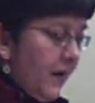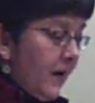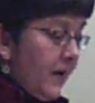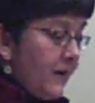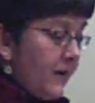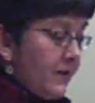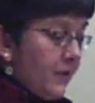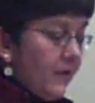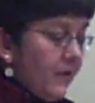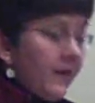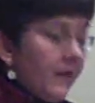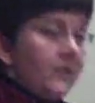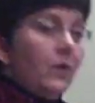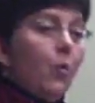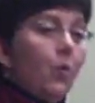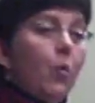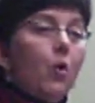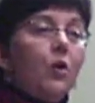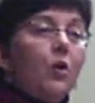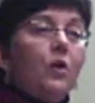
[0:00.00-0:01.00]
so that the
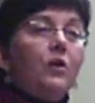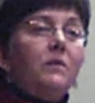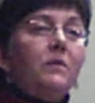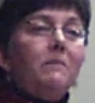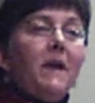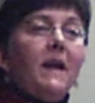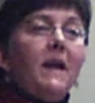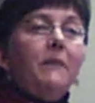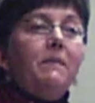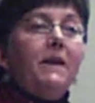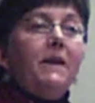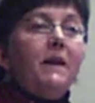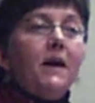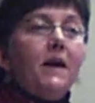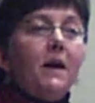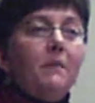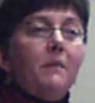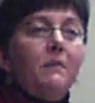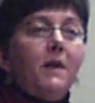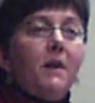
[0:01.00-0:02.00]
world might
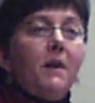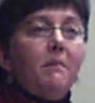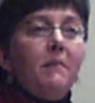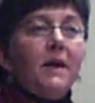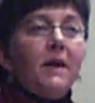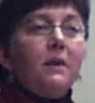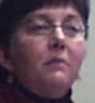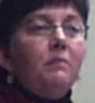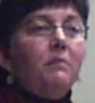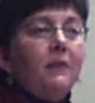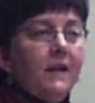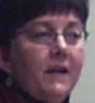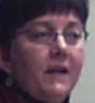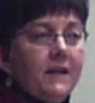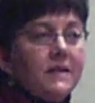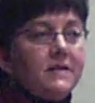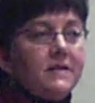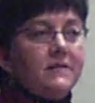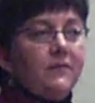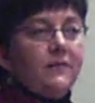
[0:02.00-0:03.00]
become a better
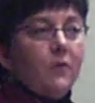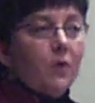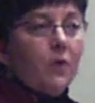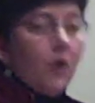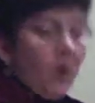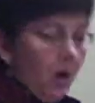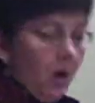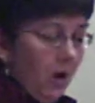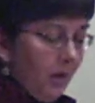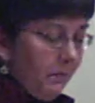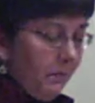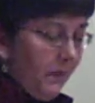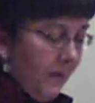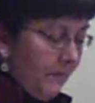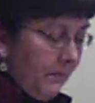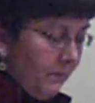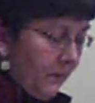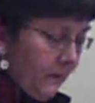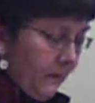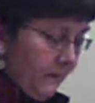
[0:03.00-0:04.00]
place for all
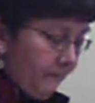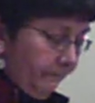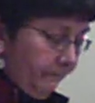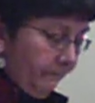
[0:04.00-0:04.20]
people.